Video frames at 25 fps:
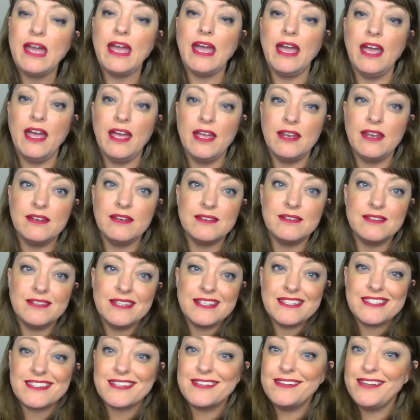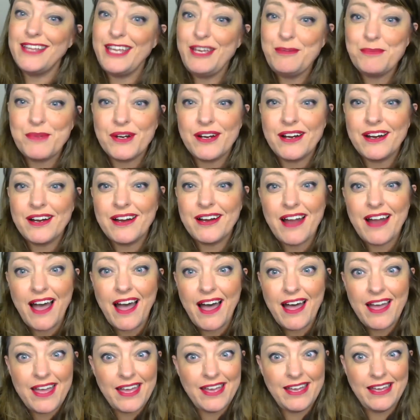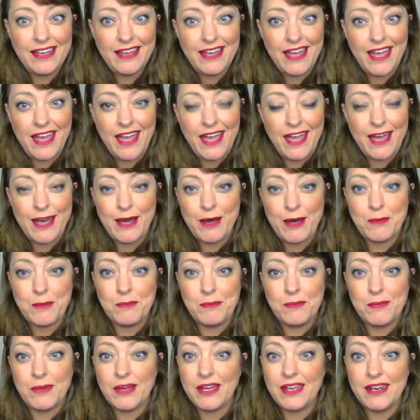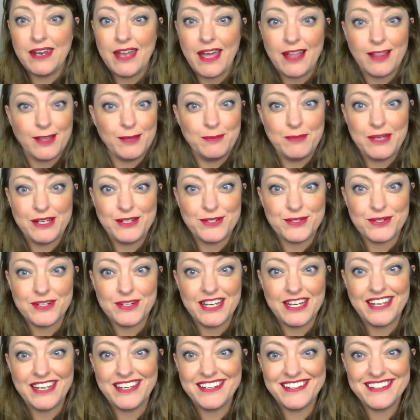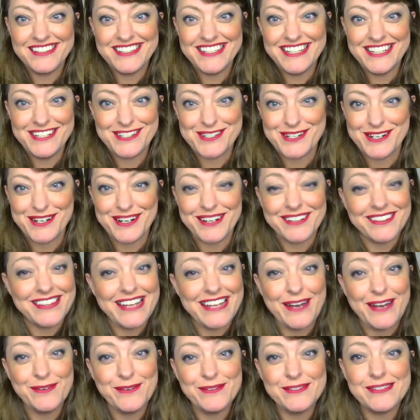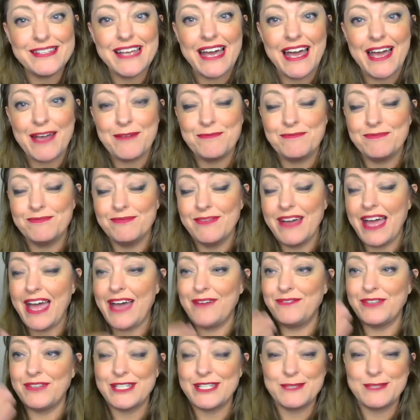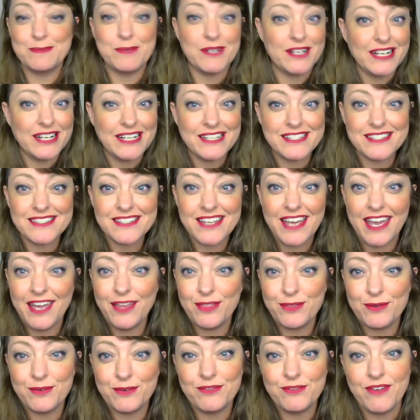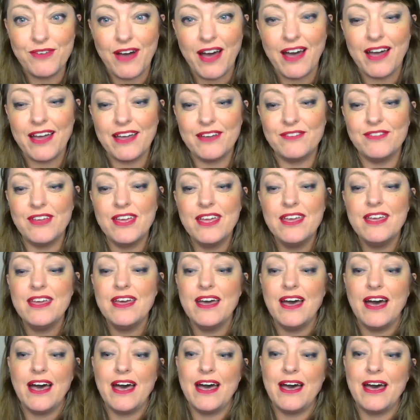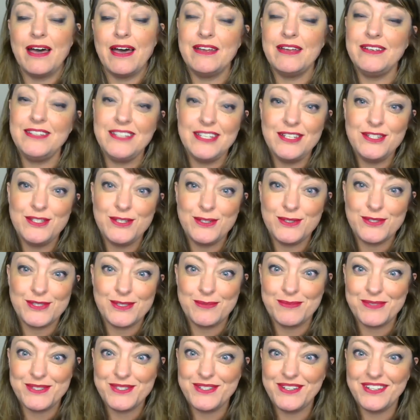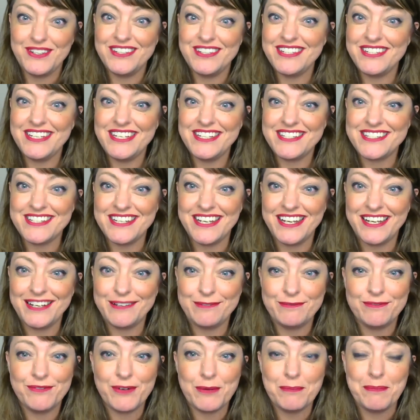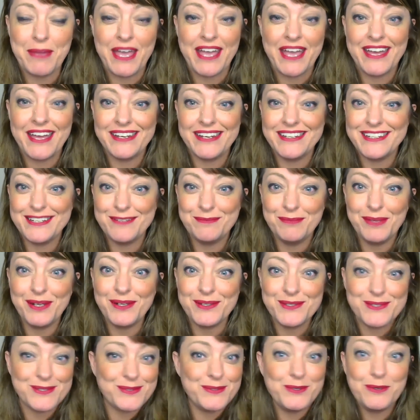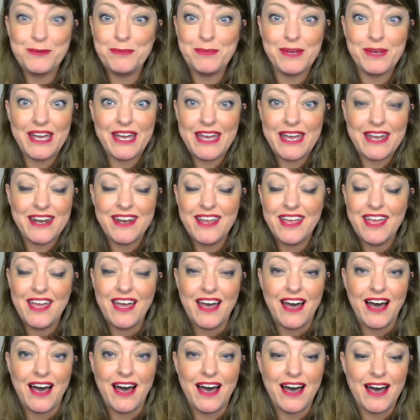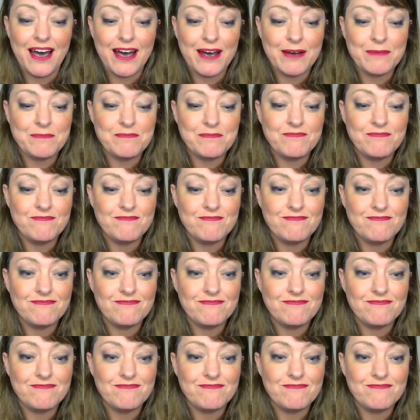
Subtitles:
And disclaimer, I am an elementary teacher. That I have experienced K through 5. I did do some student teaching for band in middle school, but the